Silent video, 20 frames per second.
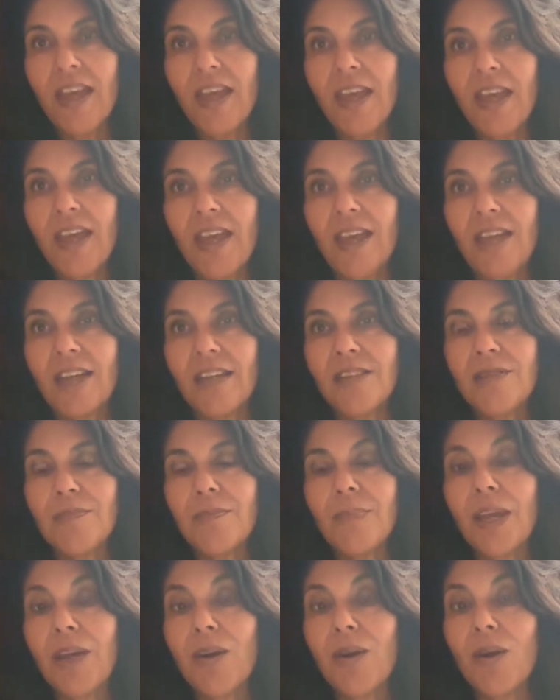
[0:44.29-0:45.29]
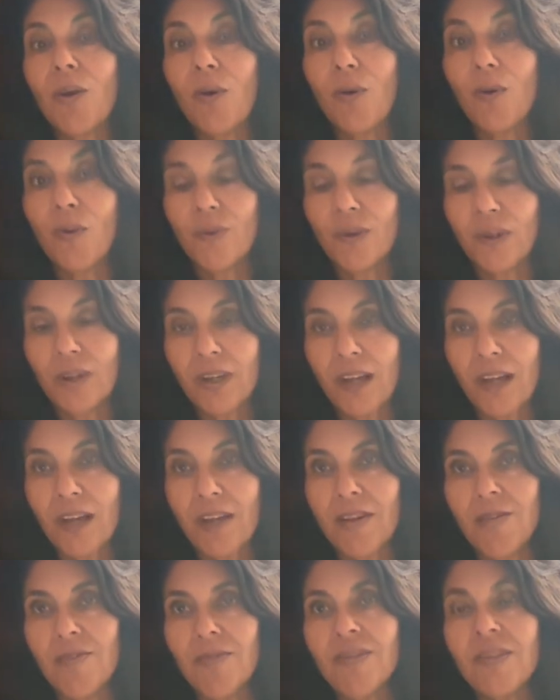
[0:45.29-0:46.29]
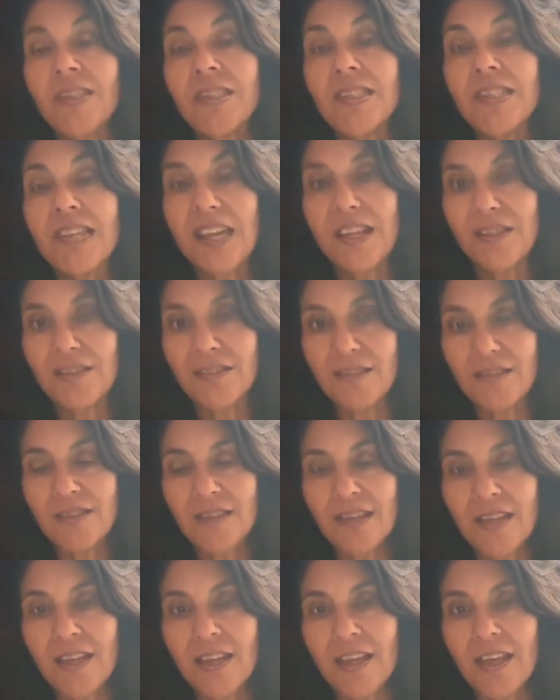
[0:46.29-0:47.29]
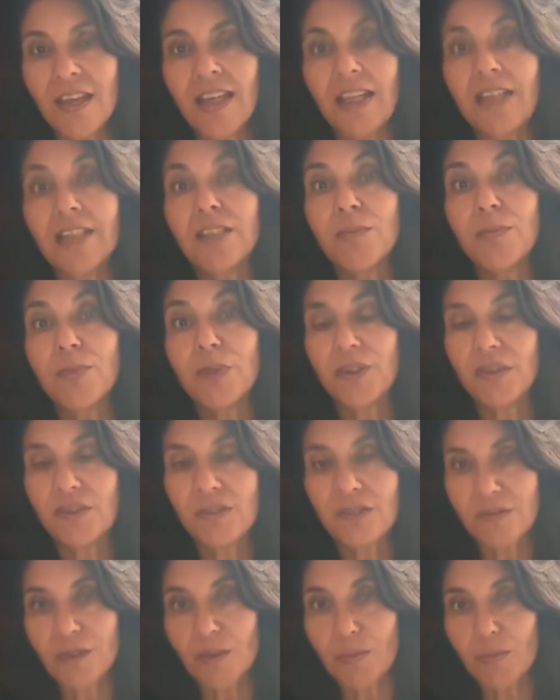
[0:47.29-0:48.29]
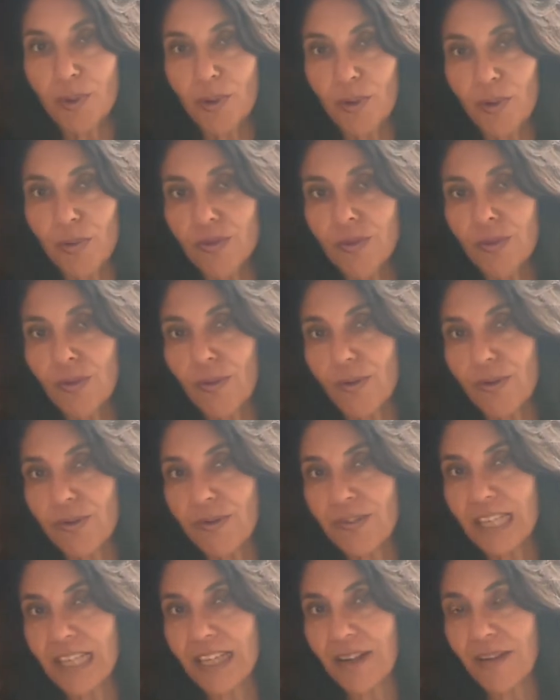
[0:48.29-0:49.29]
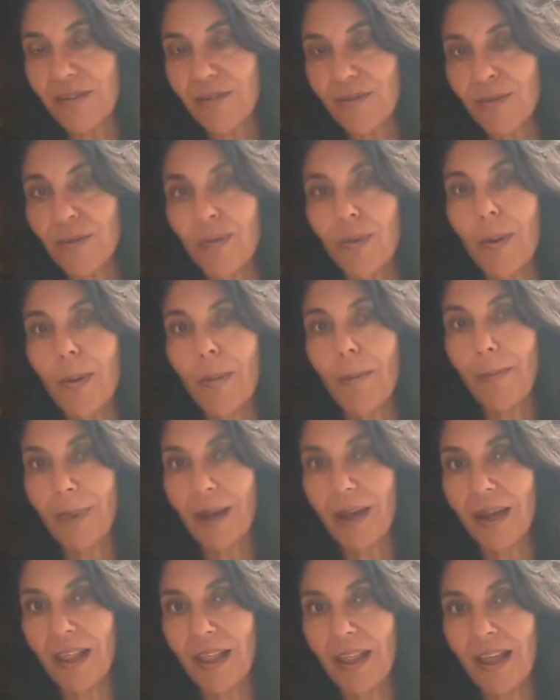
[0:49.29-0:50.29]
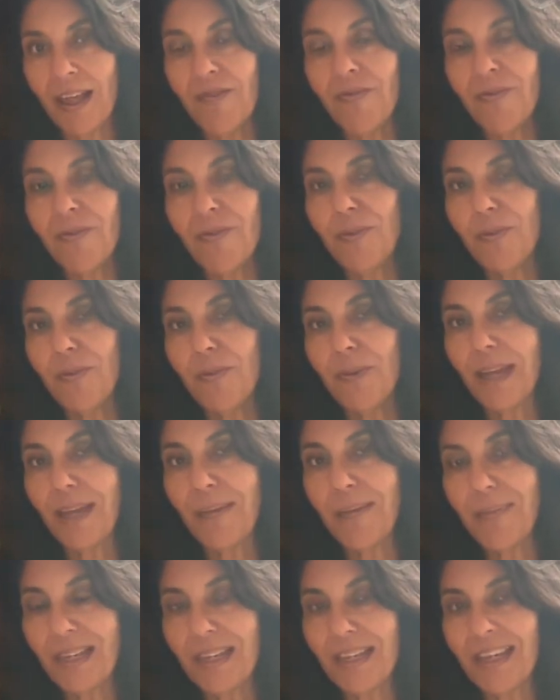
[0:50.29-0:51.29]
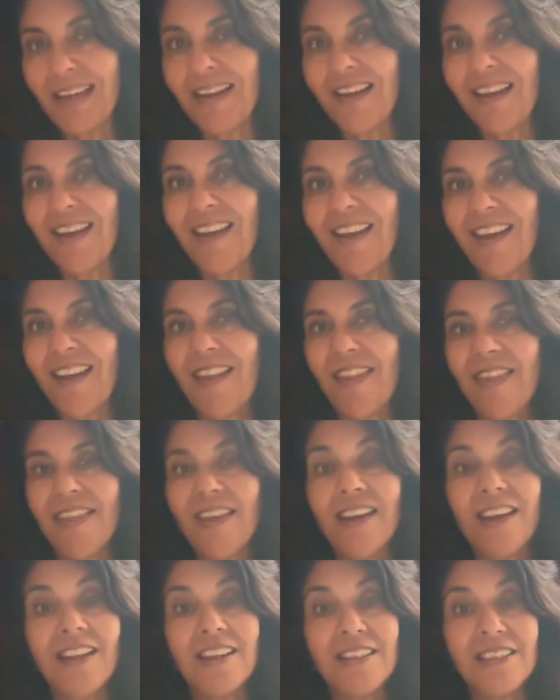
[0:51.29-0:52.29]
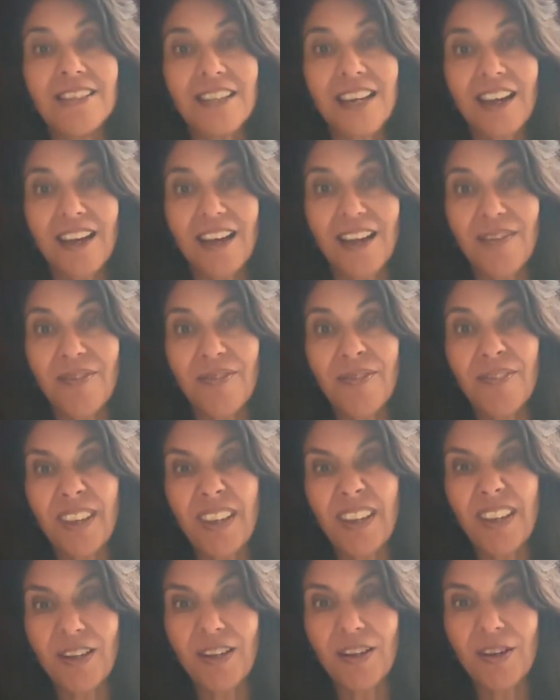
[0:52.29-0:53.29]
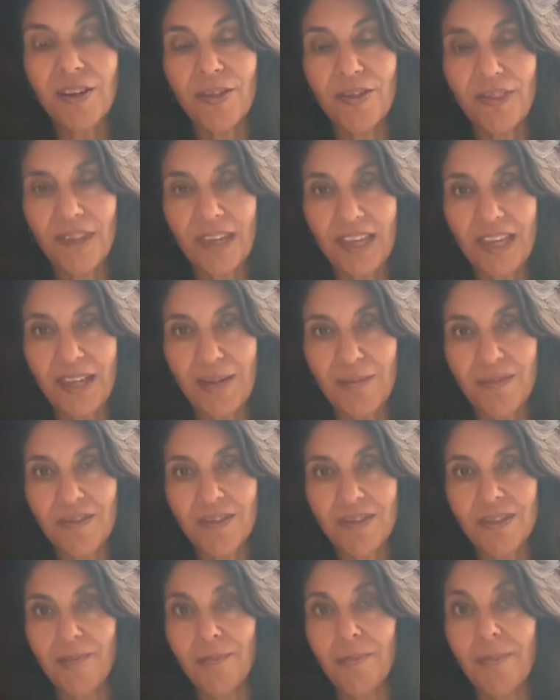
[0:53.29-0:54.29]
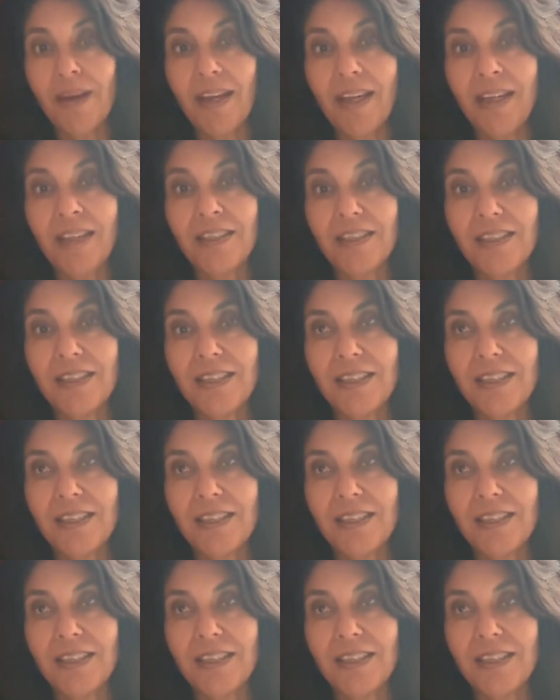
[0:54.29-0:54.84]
And it's my own kind of sense and experience of the pulse coursing through my life, through my being, that I feel are themes that might